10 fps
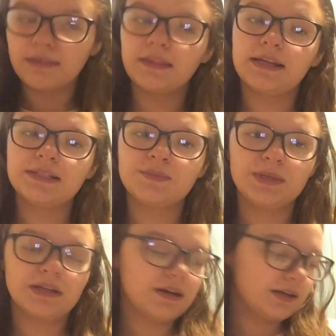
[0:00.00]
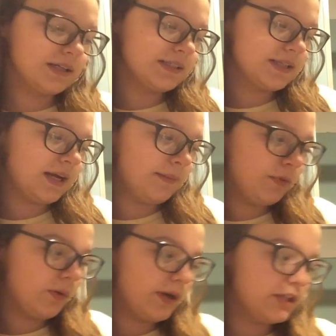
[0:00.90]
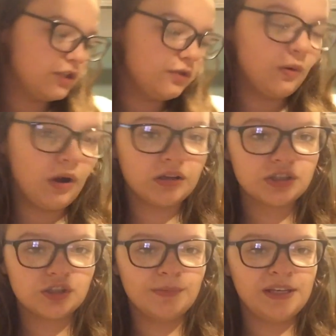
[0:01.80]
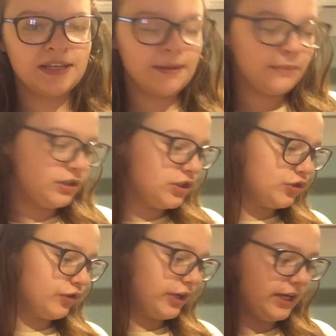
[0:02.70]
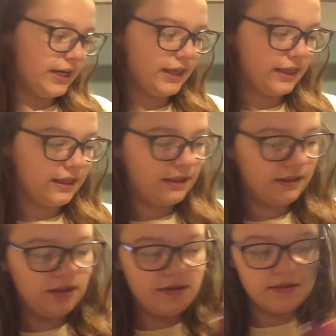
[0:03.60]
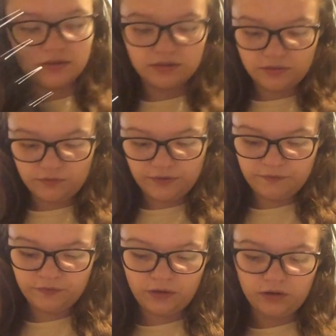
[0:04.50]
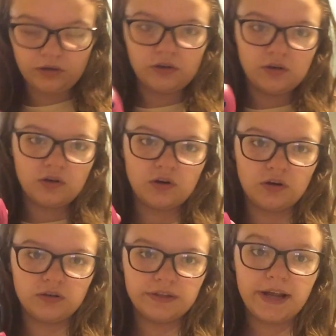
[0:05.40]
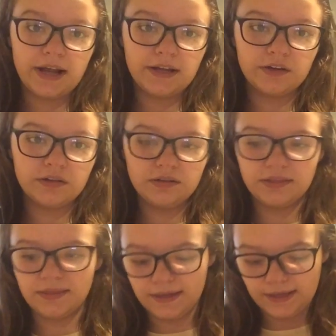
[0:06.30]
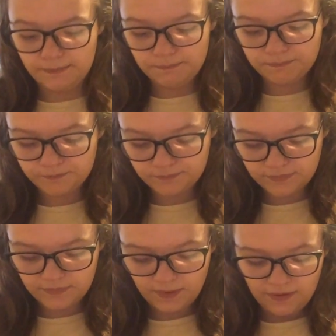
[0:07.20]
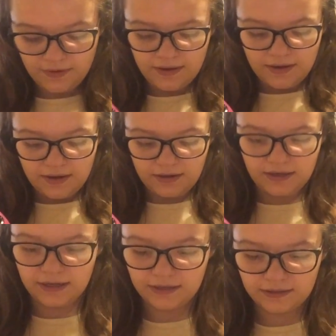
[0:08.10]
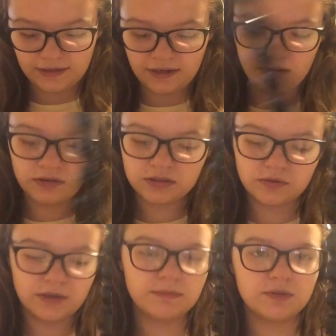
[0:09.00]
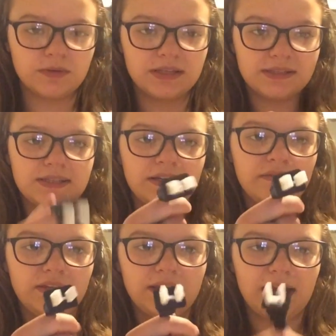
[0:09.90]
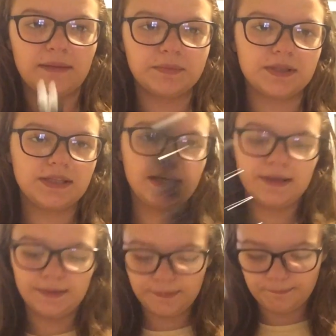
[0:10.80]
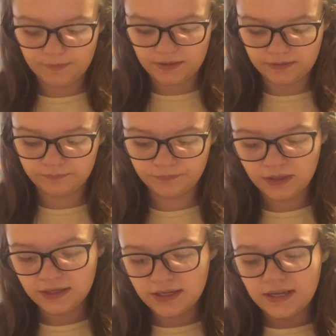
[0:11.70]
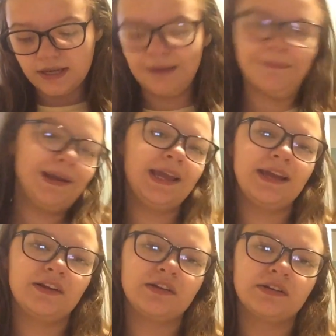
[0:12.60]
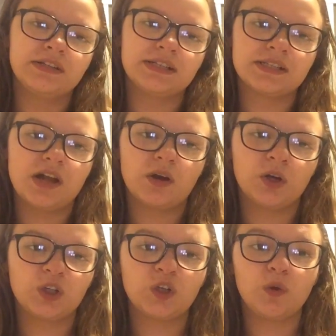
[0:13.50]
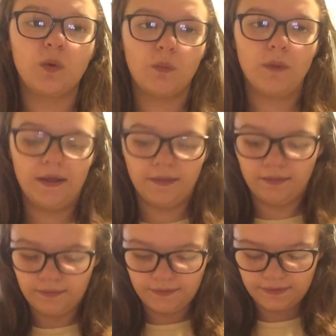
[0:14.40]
that is because I'm going to also be demonstrating the Revlon curling iron thingy, and that also comes with safety caps on the end. And my hair does not curl well